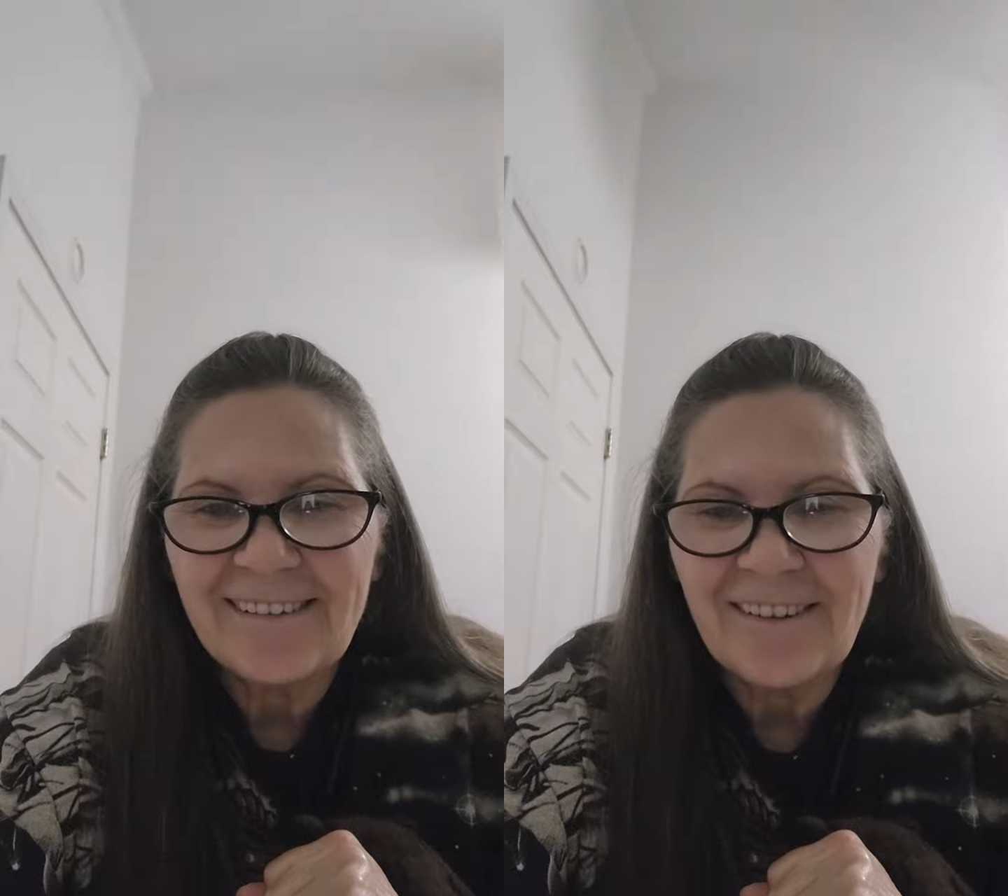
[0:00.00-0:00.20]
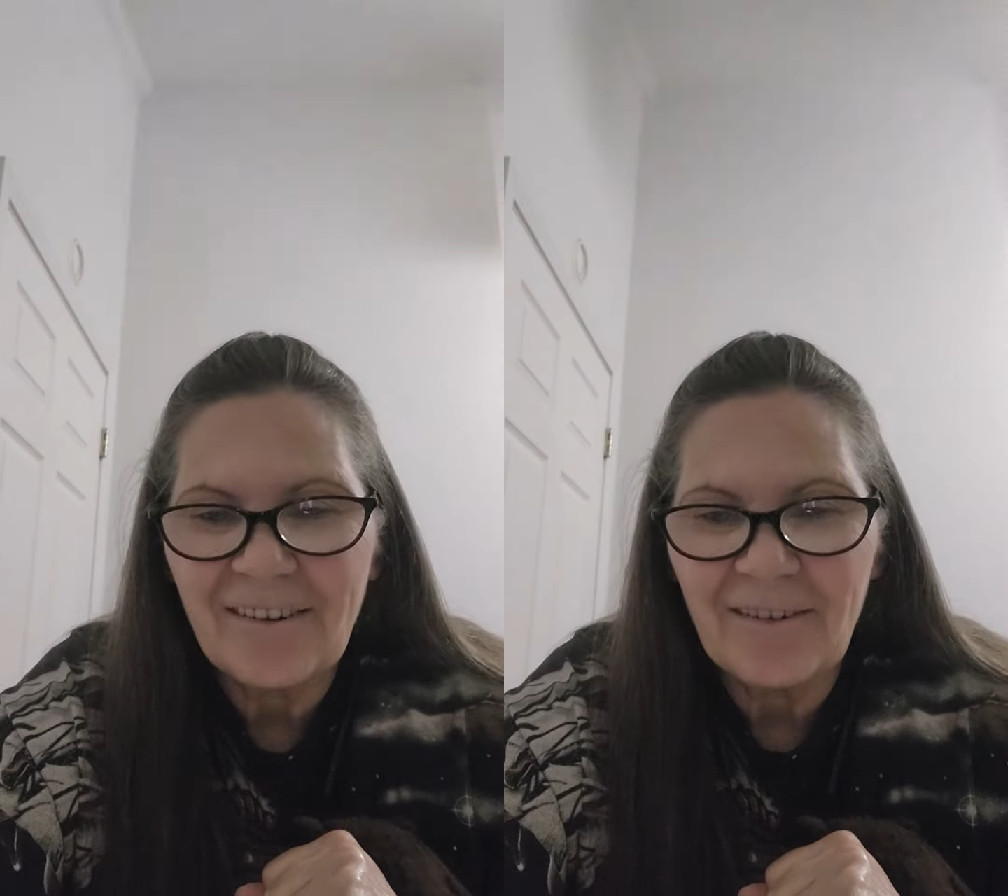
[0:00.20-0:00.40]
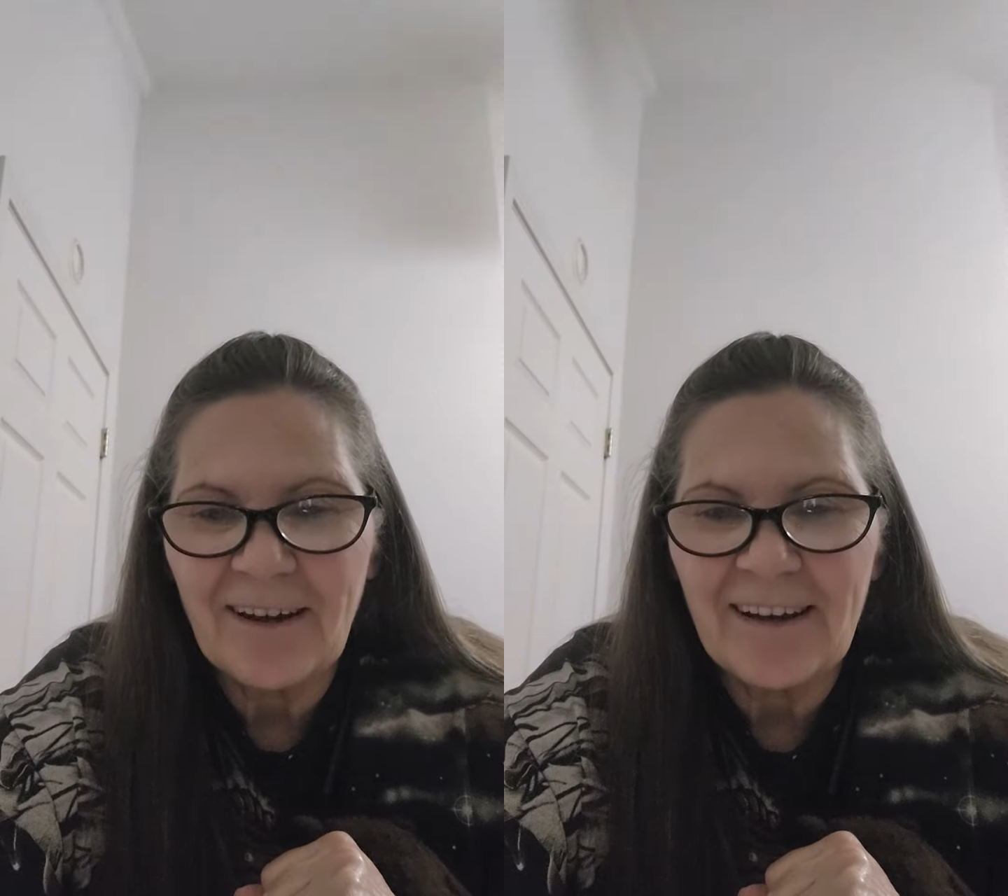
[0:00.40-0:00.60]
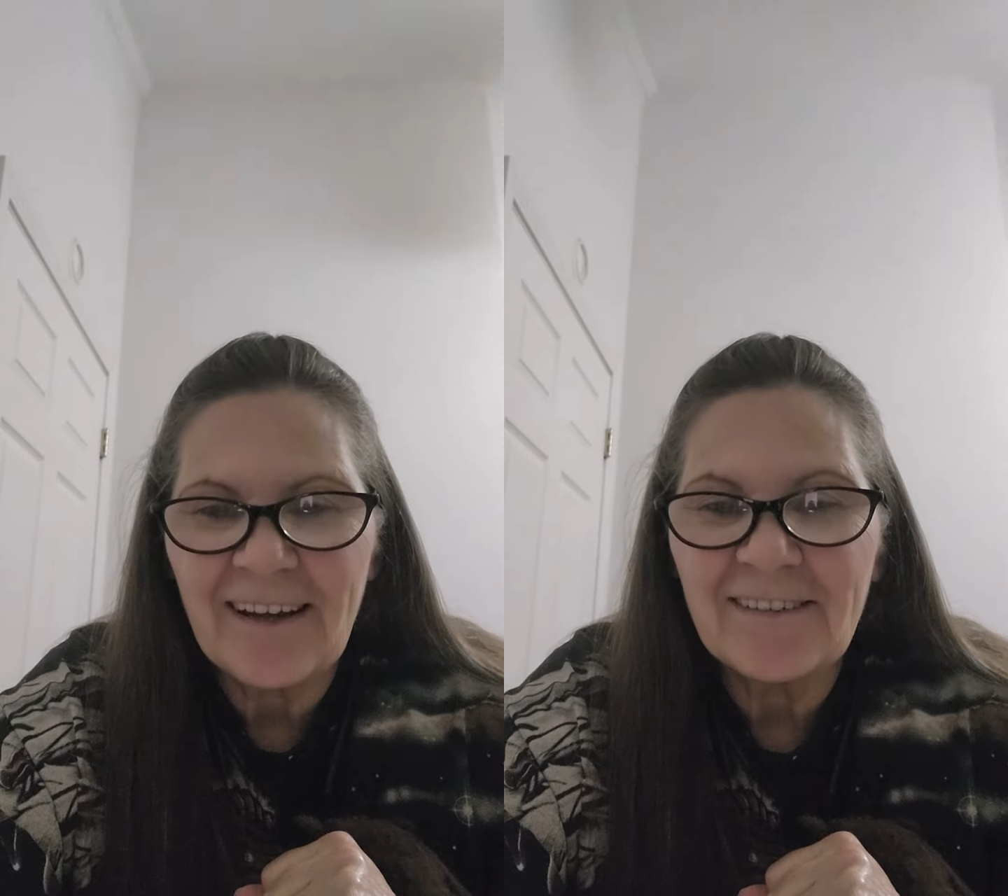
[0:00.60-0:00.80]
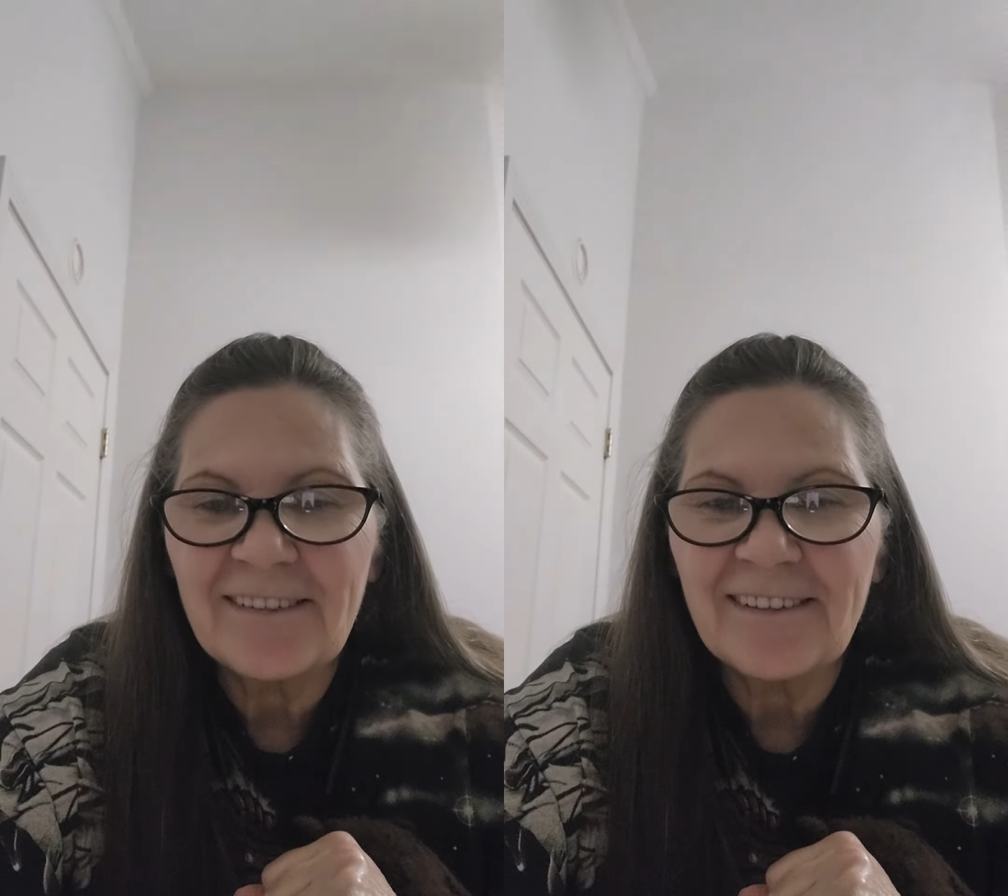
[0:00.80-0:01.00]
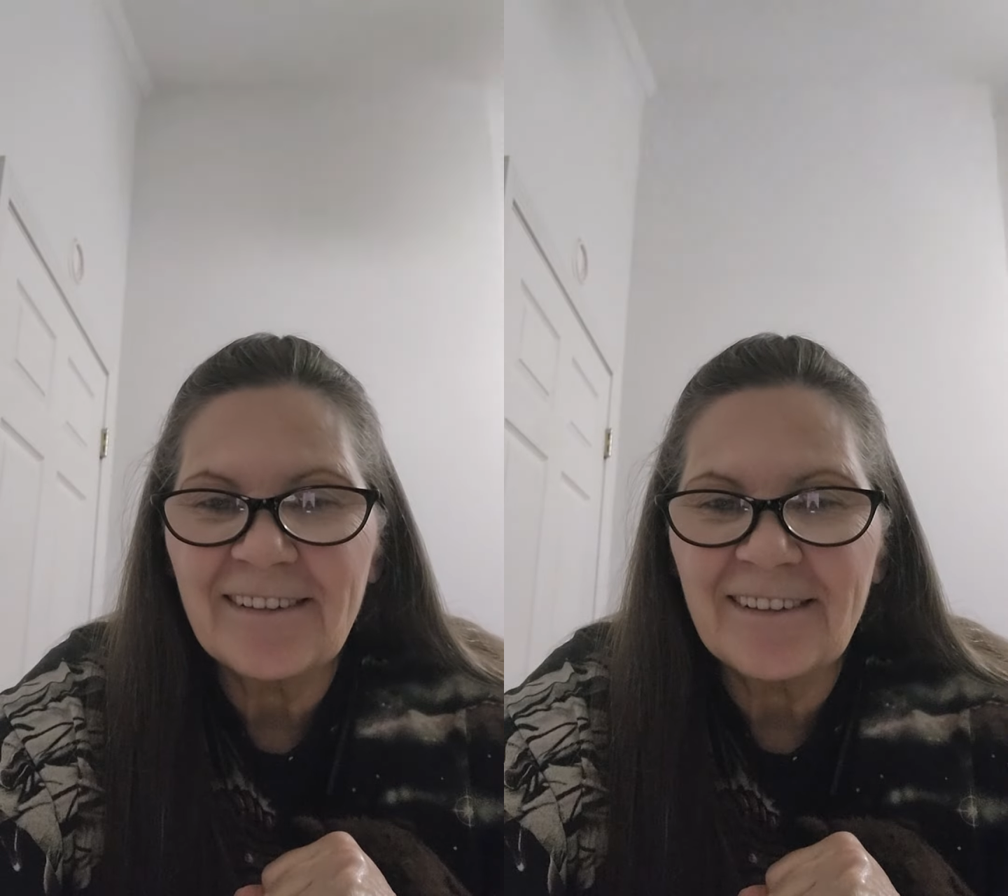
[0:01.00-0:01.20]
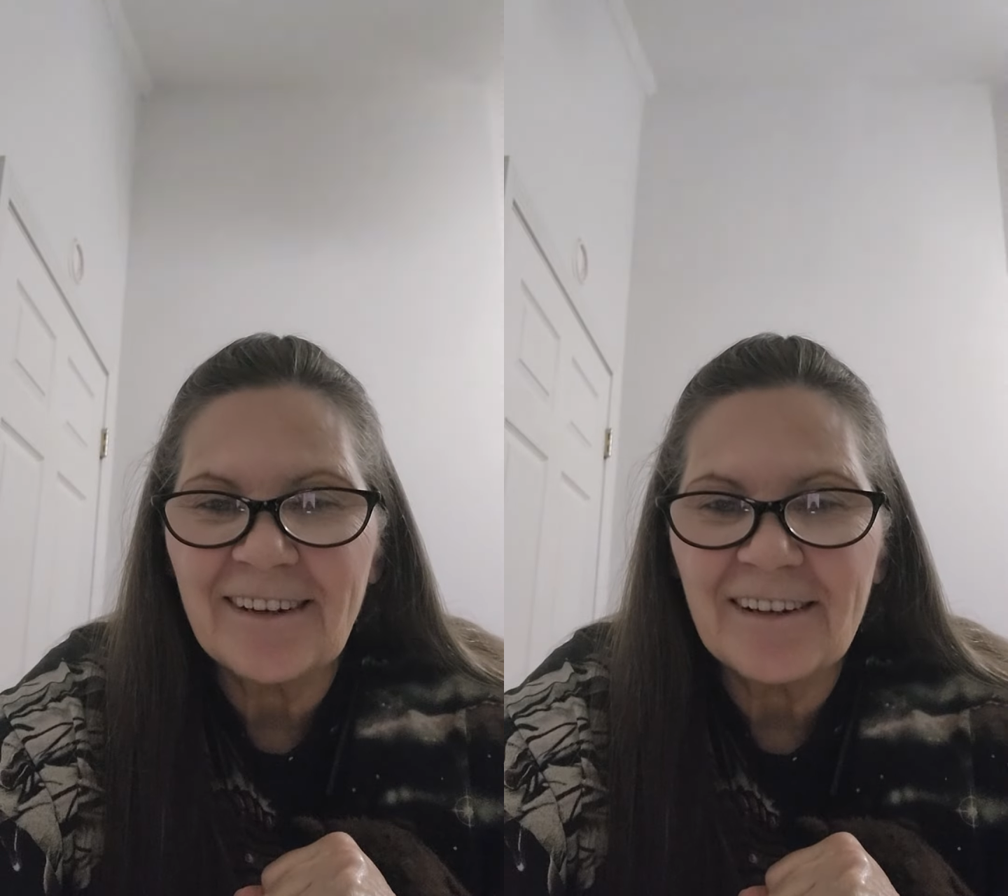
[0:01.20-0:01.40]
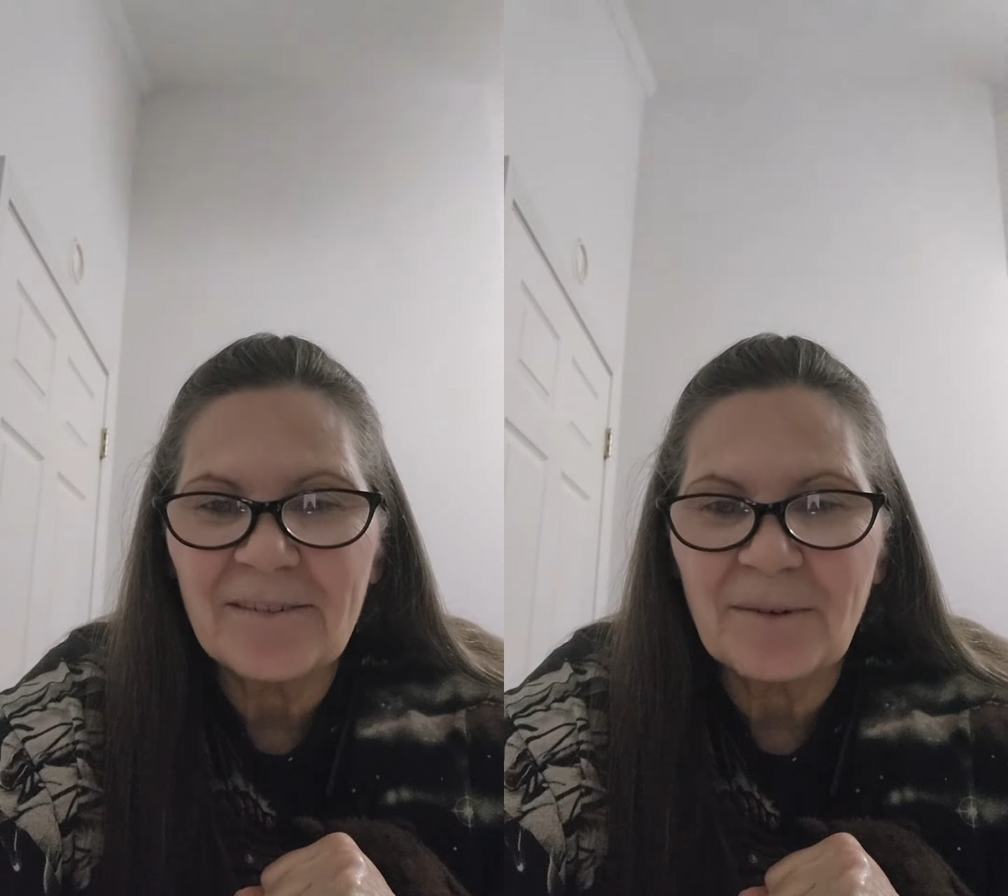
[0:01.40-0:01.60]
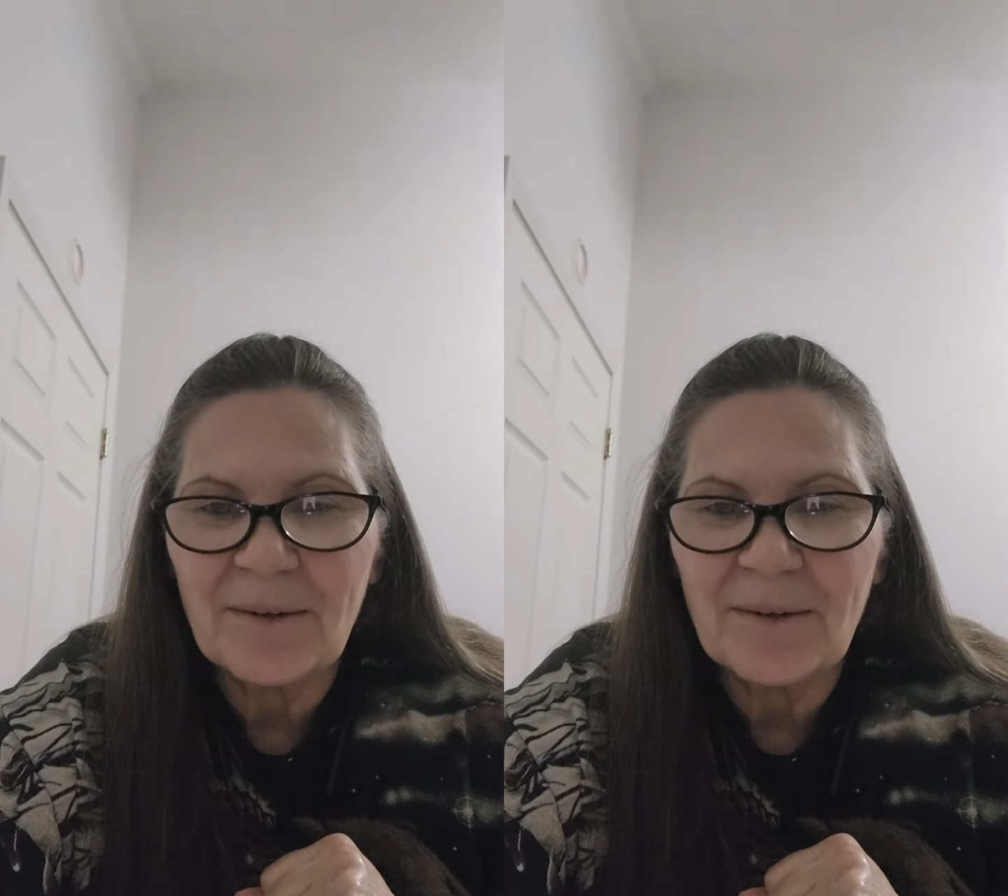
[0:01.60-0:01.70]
All right, I'll see you on the next